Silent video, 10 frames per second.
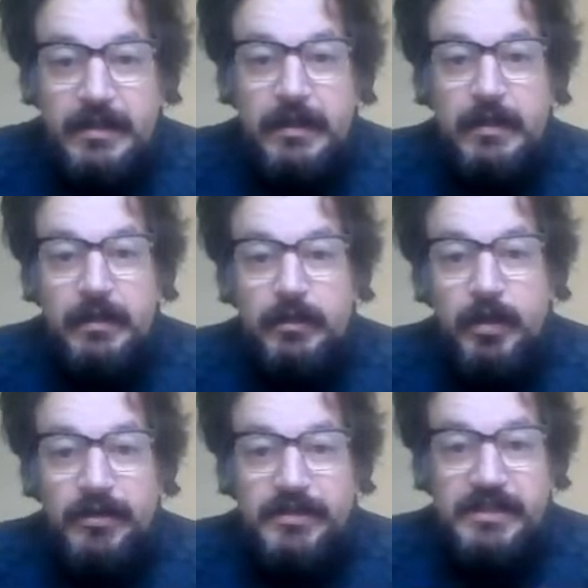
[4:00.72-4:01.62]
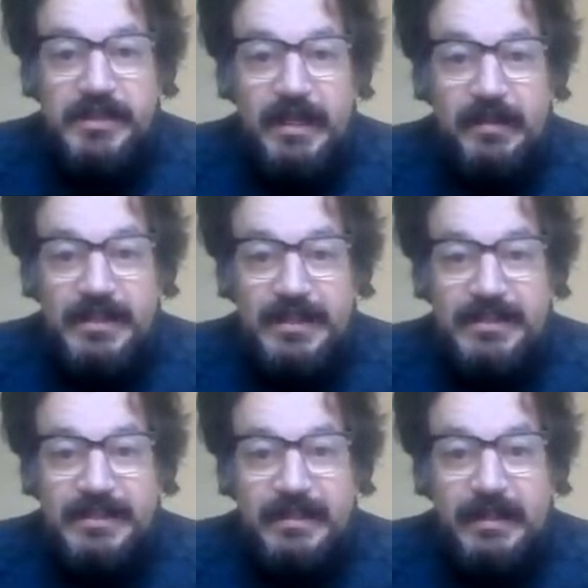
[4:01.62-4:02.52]
You can't just say that
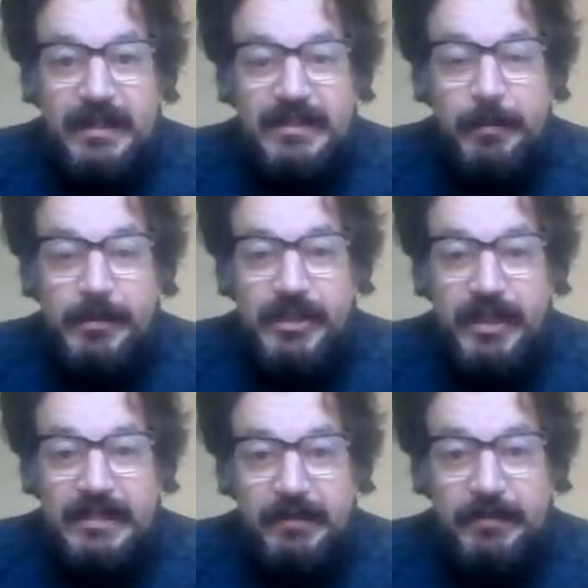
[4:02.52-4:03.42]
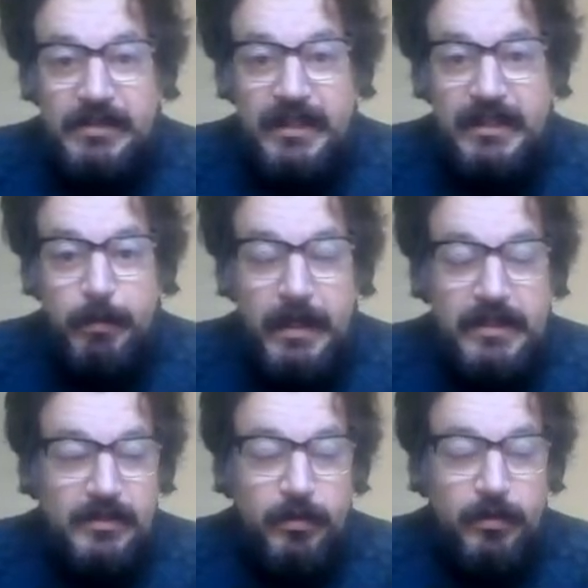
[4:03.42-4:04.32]
it's a damaging activity. It
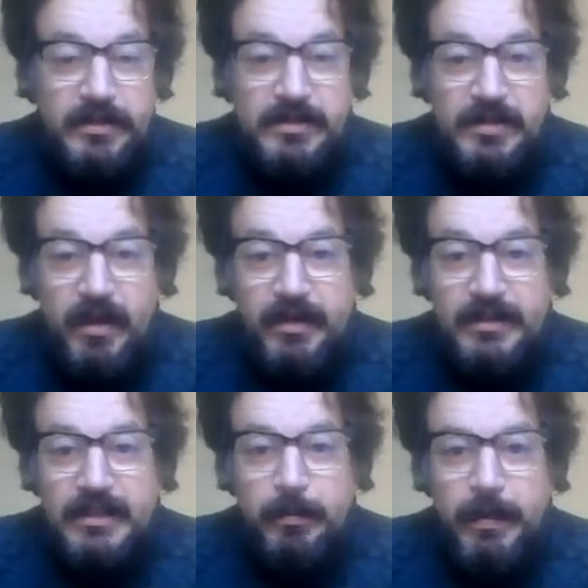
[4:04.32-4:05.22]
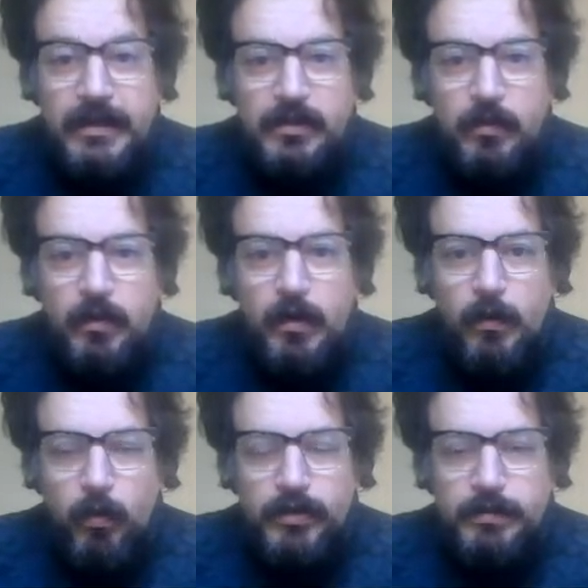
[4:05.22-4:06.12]
depends on the site, it depends on
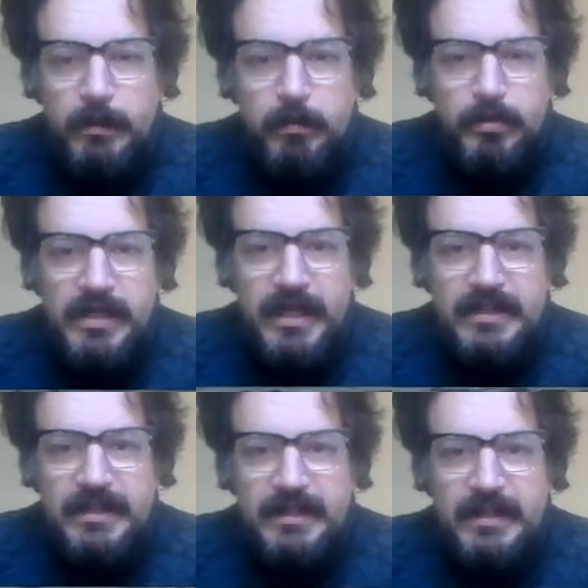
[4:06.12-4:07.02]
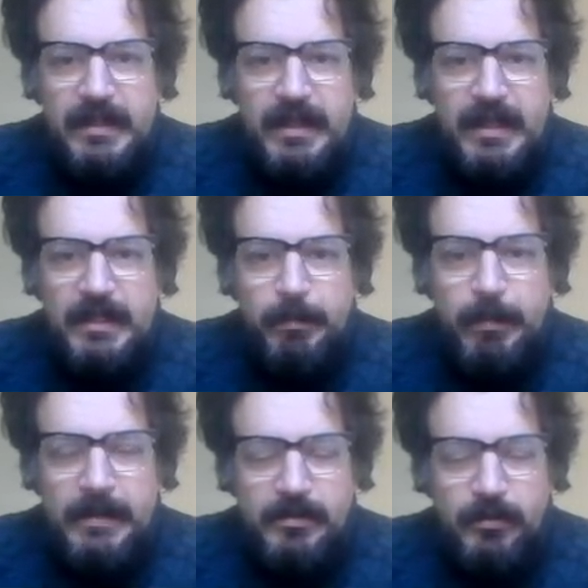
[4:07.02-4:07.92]
what's been protected, it depends on
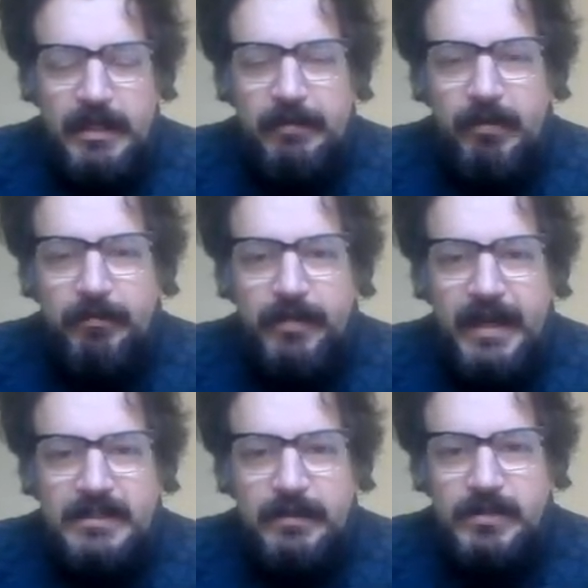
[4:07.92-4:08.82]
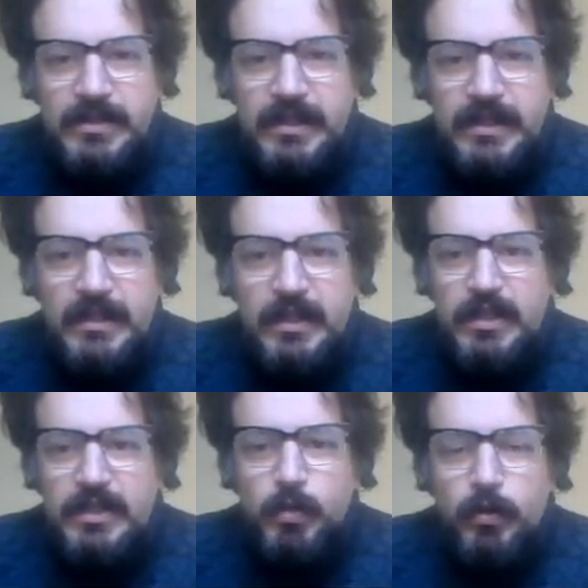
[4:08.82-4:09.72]
the level of the activity. So it
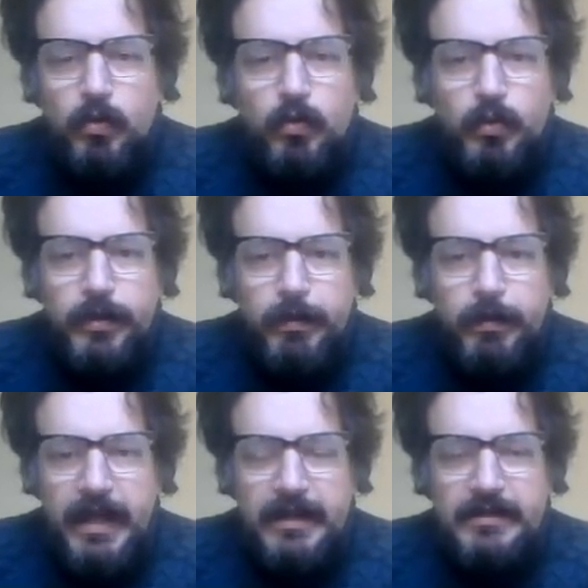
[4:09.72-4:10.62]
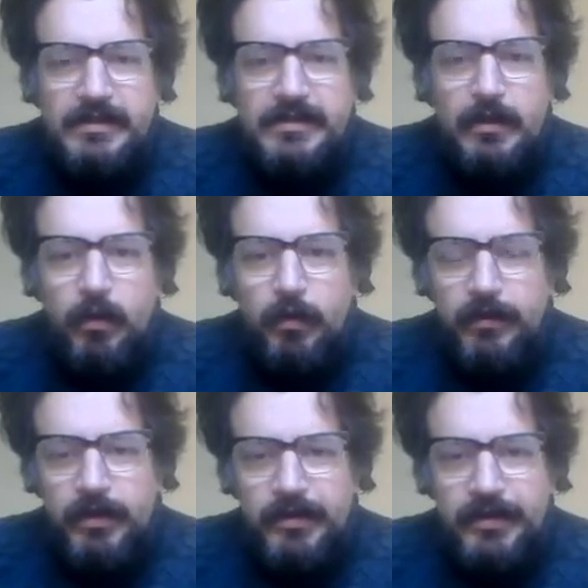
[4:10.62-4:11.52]
all depends on very
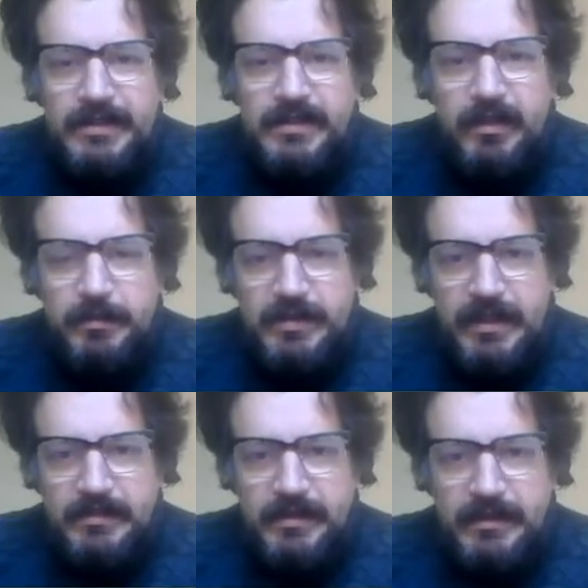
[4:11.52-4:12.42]
unique circumstances.